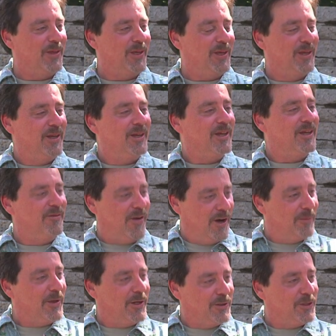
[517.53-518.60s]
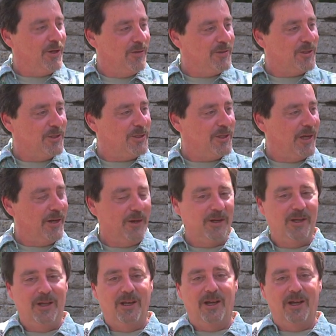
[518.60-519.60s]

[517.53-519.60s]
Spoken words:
the Environmental Services Center.